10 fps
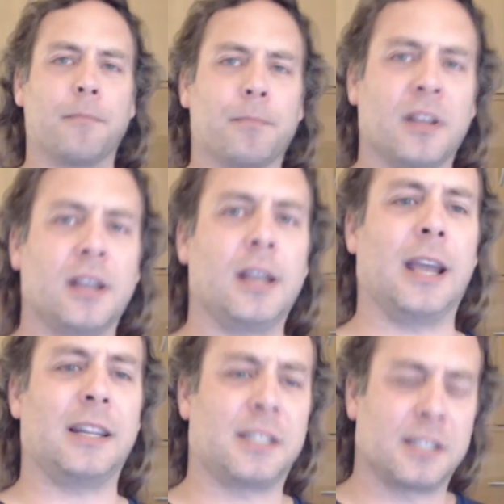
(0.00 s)
Um, the
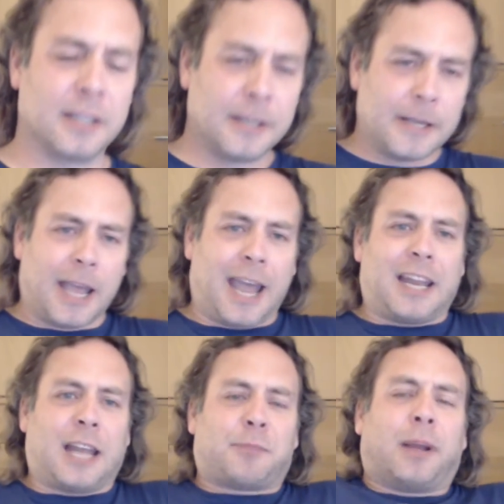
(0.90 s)
it's
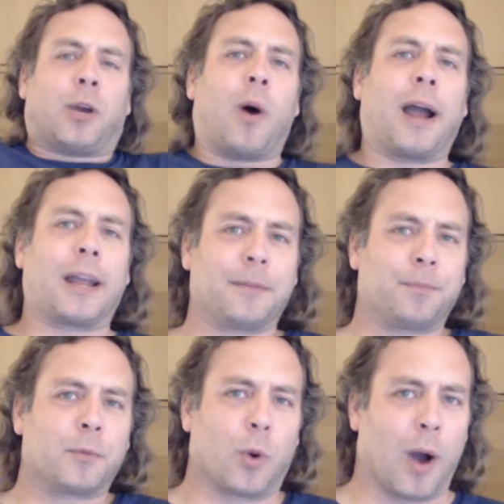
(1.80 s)
it, has been quite
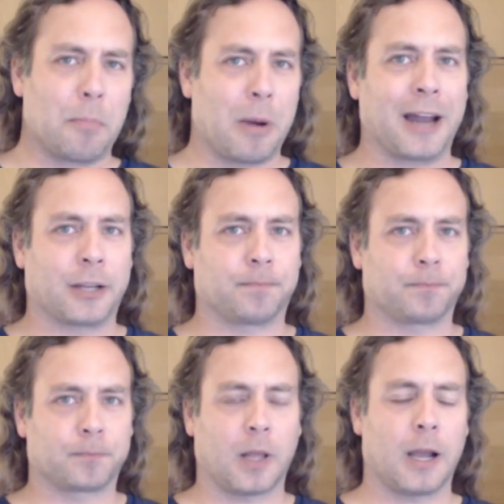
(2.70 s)
quite bad.
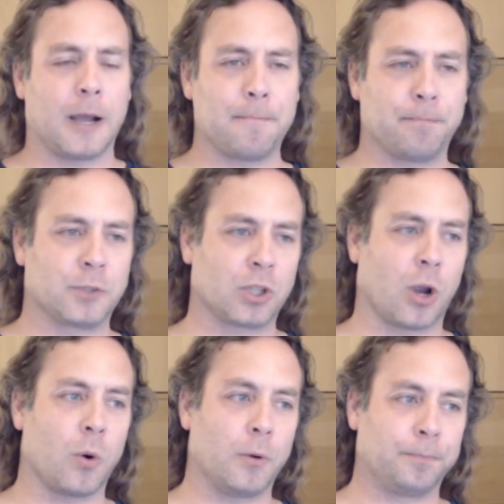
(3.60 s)
Um,
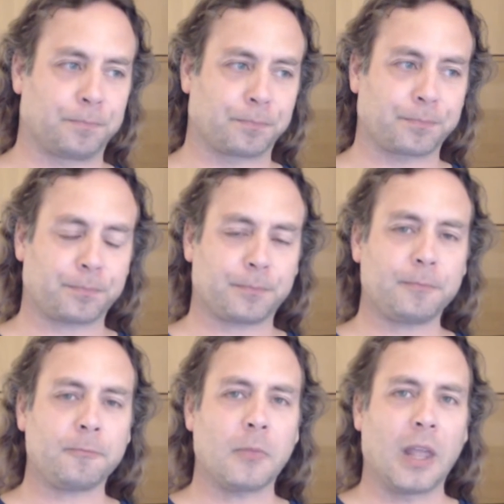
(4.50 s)
so
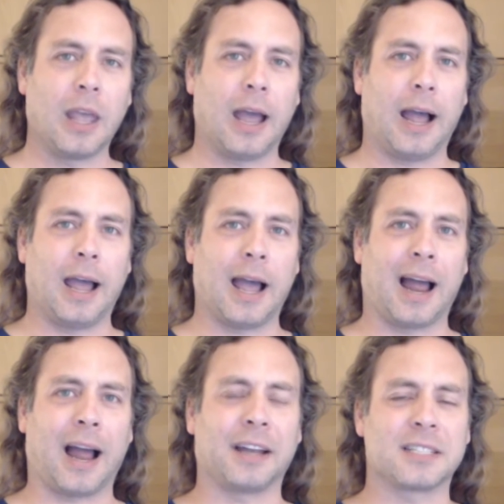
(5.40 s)

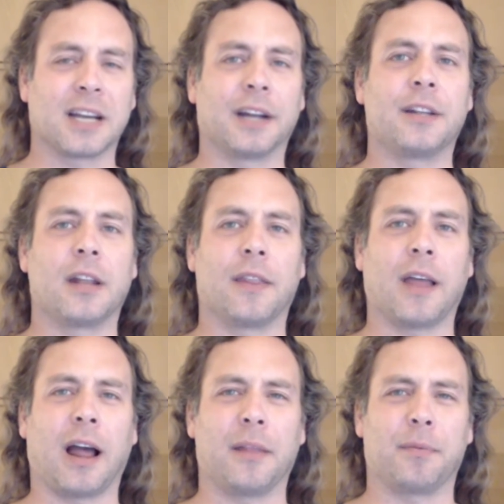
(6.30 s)
uh, I decided
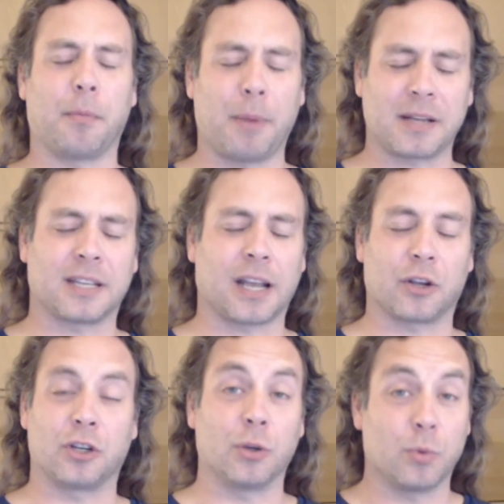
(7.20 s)
that, that, the best thing I
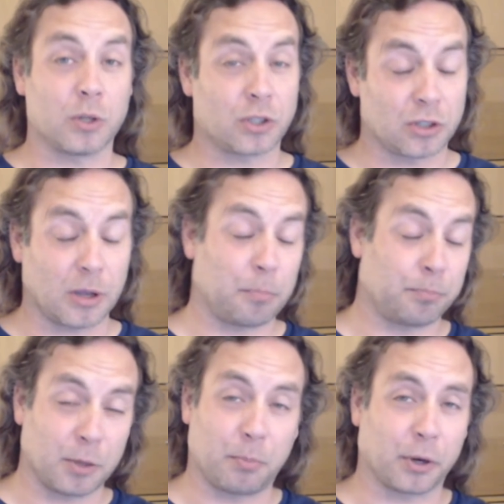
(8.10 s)
could do was just
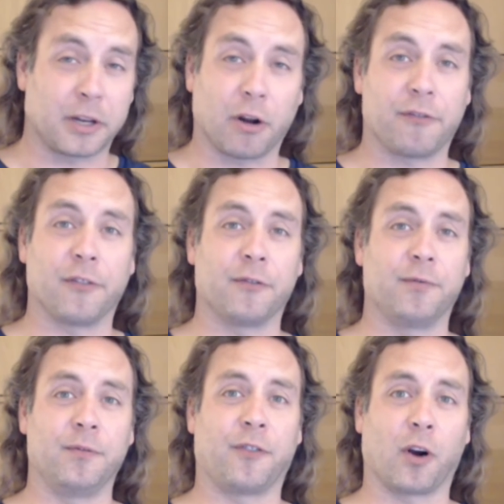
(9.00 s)
to put it
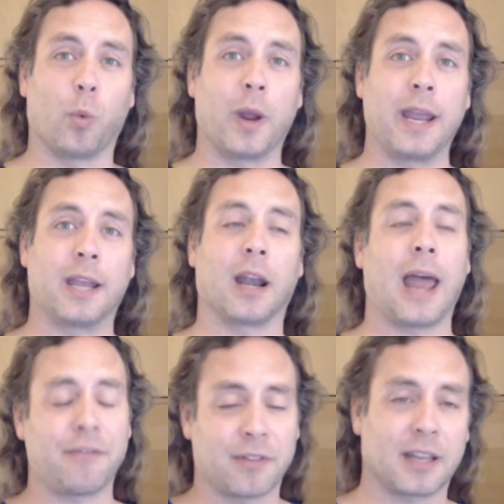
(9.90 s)
off for a week,
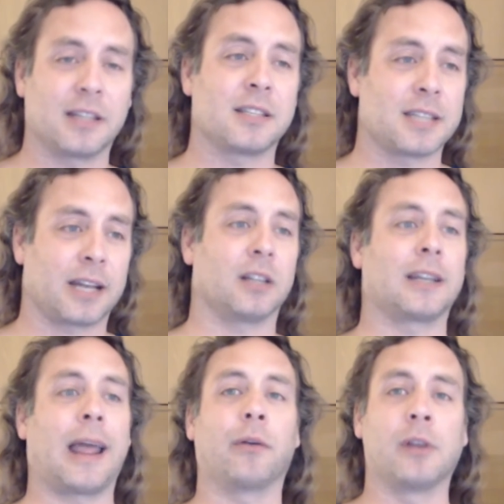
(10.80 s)
let everything settle
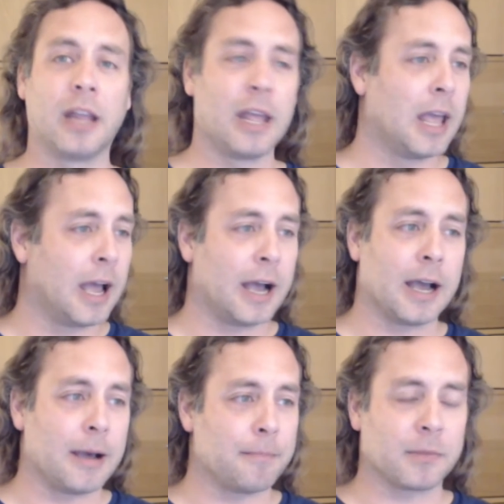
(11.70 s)
down,
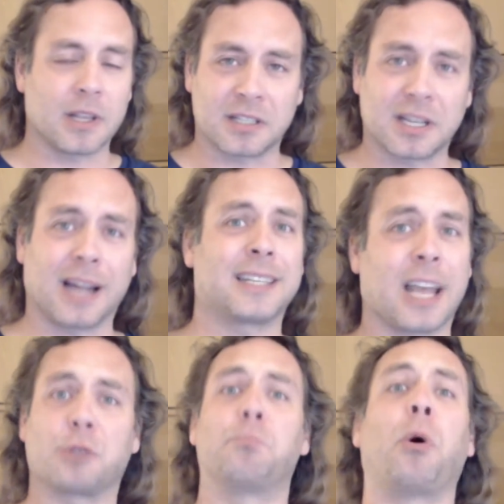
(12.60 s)
um, start to
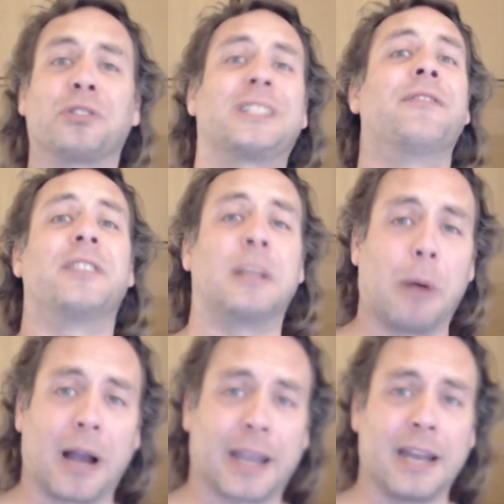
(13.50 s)
get some positivity
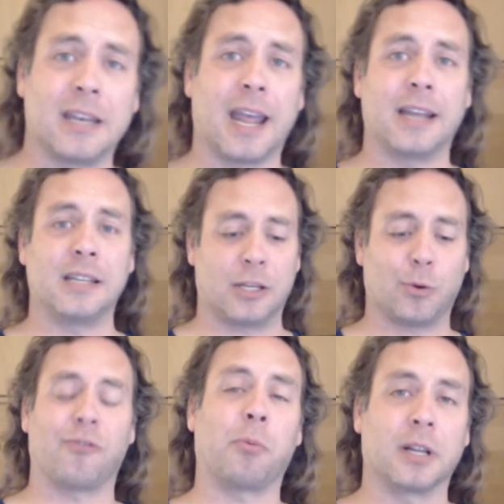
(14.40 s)
back in, in
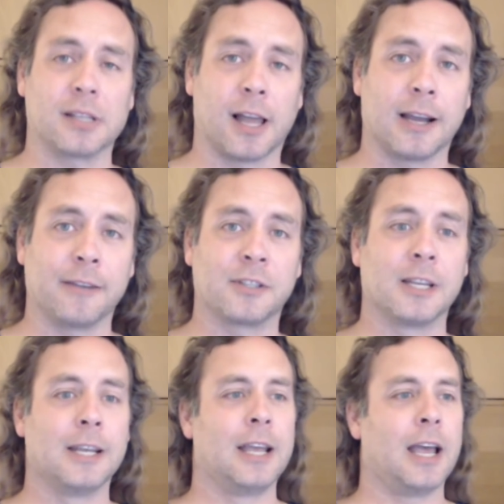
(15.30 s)
into everybody's
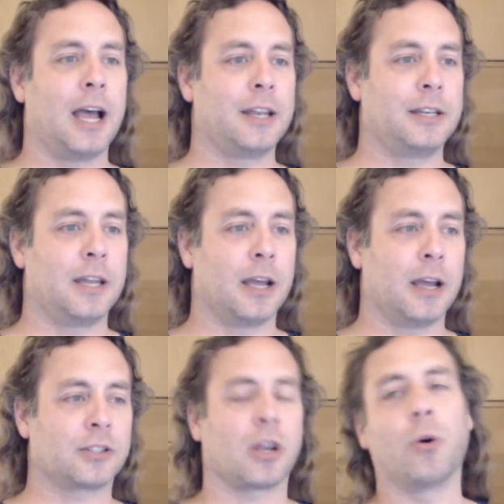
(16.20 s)
lives, and
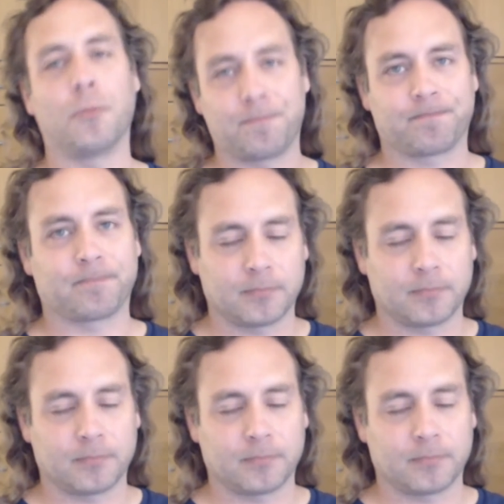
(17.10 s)
uh, so.